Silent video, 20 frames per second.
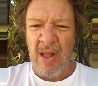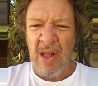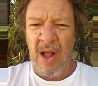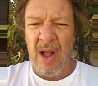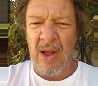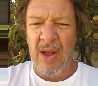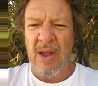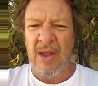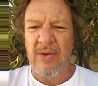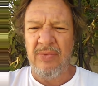
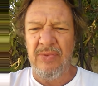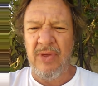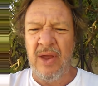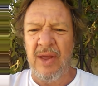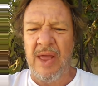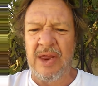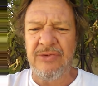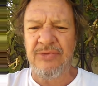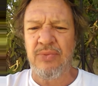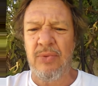
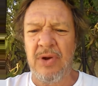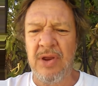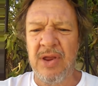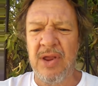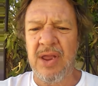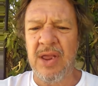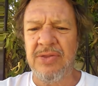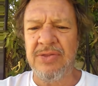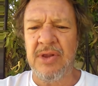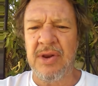That's where you
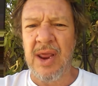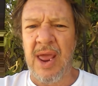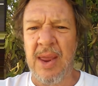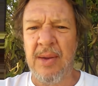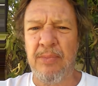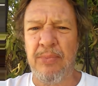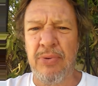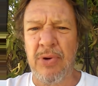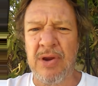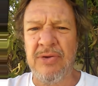get the
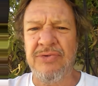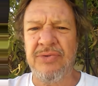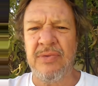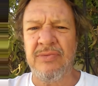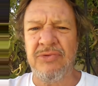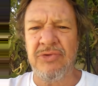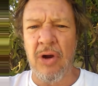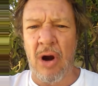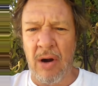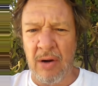name Prince
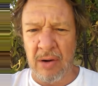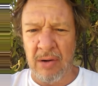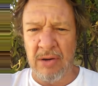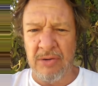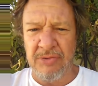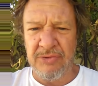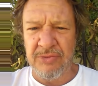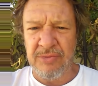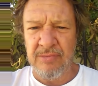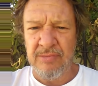of
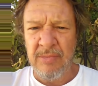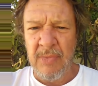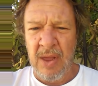Darkness,